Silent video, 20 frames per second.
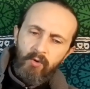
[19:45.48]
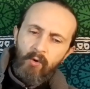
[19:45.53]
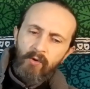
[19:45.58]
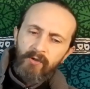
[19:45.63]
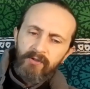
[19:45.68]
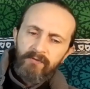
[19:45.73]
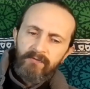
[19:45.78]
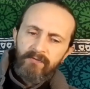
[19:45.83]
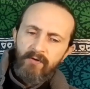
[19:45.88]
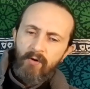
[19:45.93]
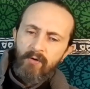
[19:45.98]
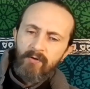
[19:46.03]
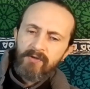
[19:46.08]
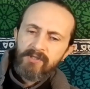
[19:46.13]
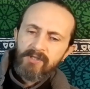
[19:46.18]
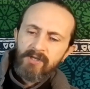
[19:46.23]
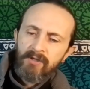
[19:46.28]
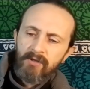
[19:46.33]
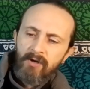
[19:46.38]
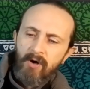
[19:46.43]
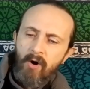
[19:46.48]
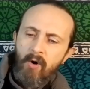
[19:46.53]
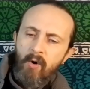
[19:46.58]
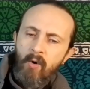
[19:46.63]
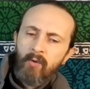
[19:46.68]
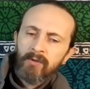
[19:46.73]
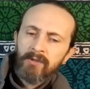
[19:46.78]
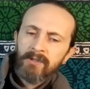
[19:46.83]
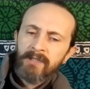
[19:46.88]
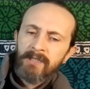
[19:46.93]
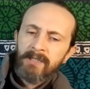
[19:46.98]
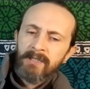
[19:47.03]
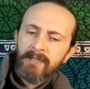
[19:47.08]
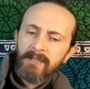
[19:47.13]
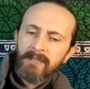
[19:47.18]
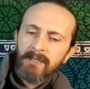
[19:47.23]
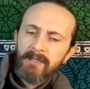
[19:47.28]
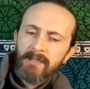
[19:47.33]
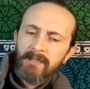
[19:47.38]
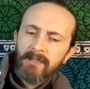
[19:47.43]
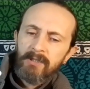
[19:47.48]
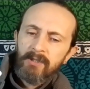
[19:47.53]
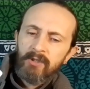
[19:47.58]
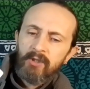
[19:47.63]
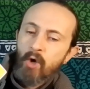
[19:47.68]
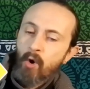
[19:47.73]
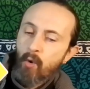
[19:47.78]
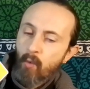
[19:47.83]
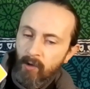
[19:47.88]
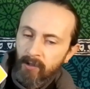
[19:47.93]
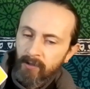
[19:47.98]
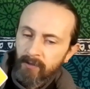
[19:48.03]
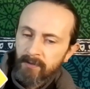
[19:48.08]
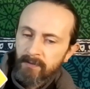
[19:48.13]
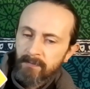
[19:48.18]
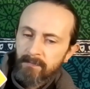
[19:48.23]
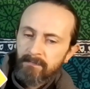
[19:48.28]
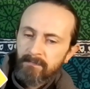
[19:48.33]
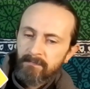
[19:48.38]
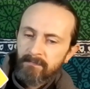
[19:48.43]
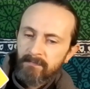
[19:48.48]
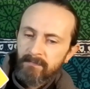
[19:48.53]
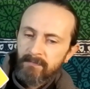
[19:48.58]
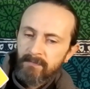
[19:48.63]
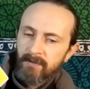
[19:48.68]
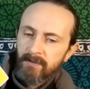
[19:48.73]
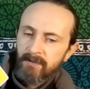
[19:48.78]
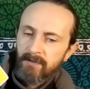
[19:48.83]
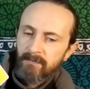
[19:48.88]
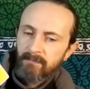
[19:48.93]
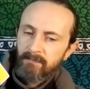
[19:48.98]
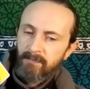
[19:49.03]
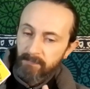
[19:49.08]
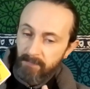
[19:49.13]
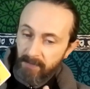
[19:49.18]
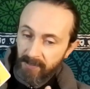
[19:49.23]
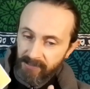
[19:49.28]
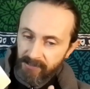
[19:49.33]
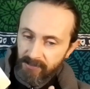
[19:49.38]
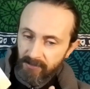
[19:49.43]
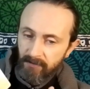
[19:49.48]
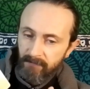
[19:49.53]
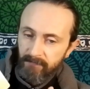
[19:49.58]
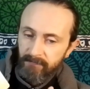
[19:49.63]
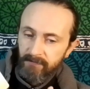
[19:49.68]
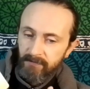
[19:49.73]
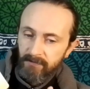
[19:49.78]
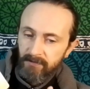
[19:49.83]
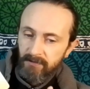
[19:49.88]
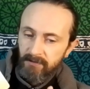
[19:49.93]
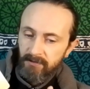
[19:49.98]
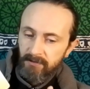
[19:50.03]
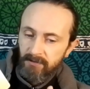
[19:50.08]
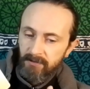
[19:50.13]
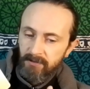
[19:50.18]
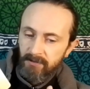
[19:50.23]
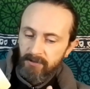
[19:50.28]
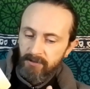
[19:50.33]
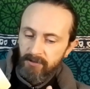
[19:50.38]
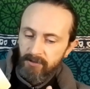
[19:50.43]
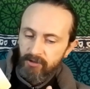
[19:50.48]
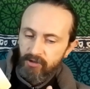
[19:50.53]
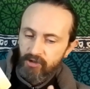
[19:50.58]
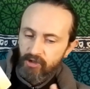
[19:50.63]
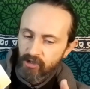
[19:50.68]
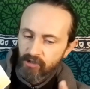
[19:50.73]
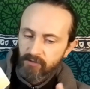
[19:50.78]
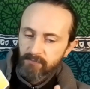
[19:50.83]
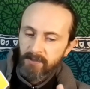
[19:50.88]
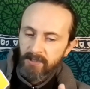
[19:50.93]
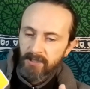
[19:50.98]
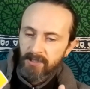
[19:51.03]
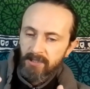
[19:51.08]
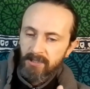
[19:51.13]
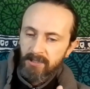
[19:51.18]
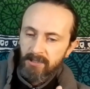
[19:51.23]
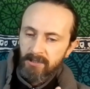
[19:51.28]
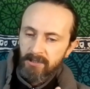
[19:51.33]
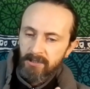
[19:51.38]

going to focus on only no one but myself, just me.